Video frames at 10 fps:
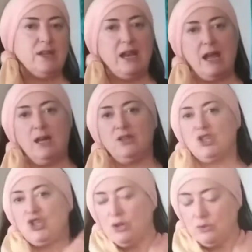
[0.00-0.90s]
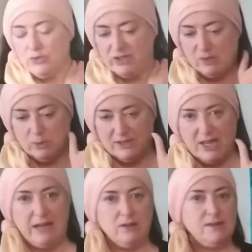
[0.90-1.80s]
and your shoulders will
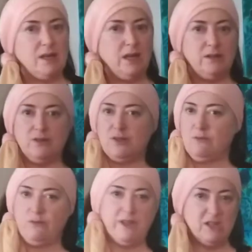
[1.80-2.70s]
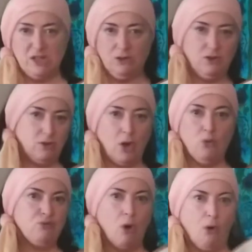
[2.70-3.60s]
tense and things go
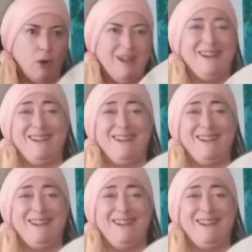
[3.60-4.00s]
wrong.